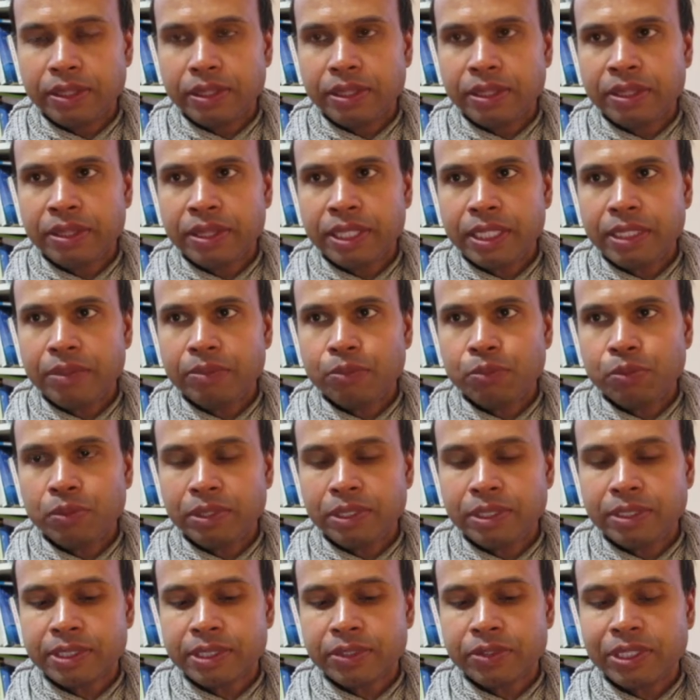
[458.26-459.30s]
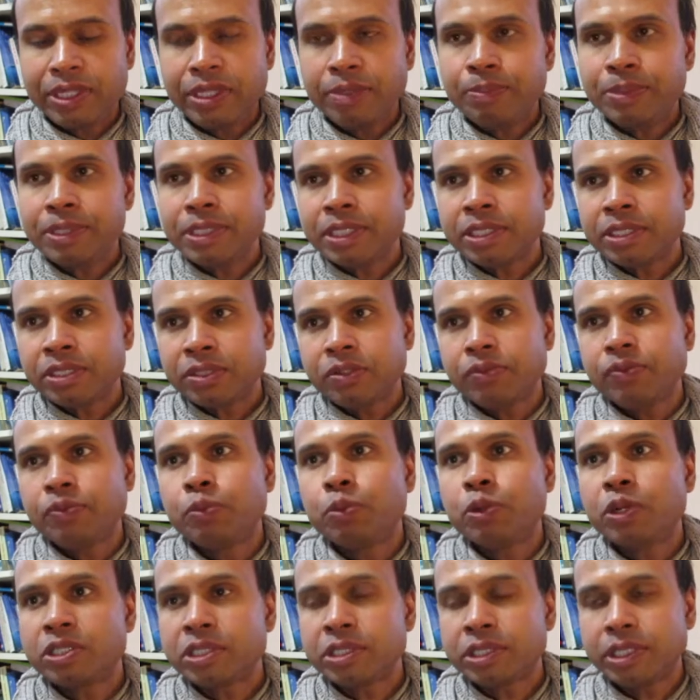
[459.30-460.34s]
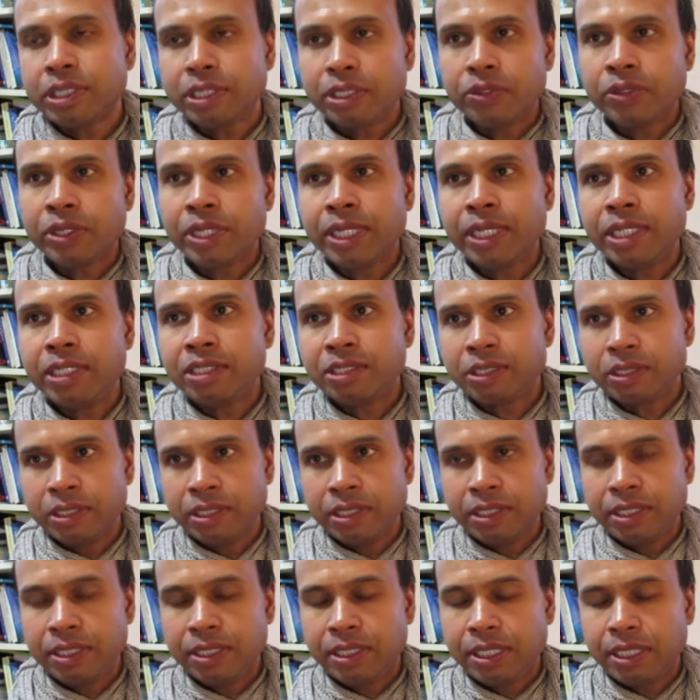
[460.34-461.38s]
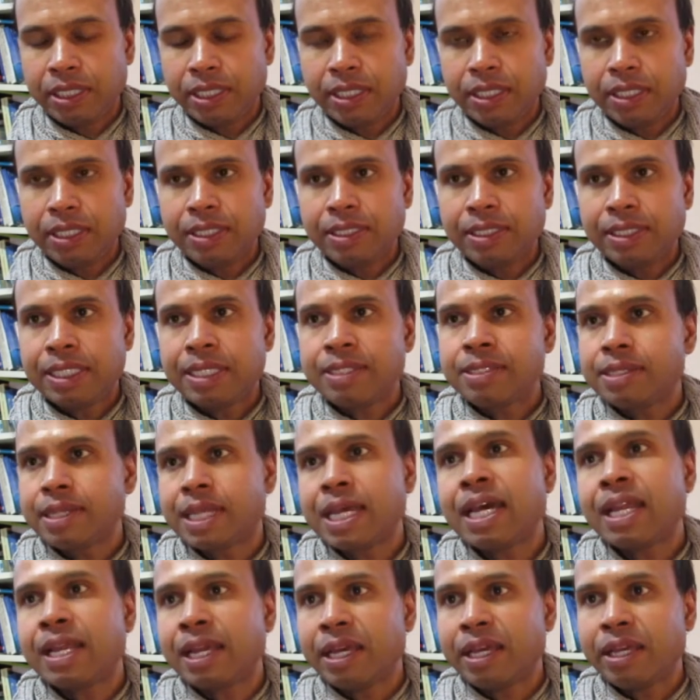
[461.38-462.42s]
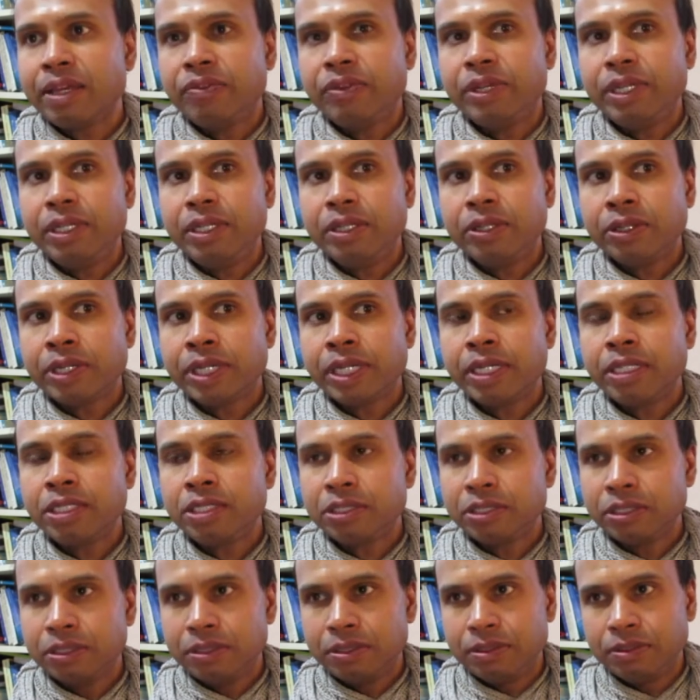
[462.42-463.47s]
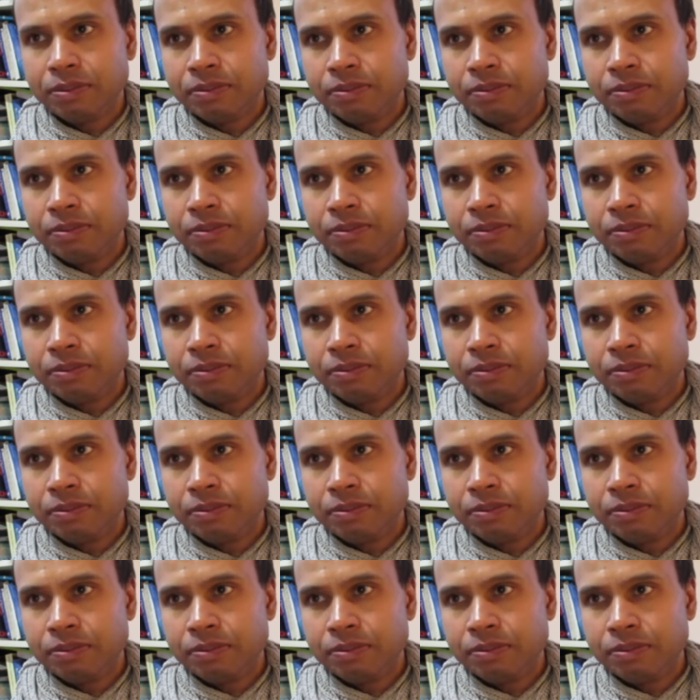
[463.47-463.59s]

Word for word: I think so. In the position of watching location, does that have any location?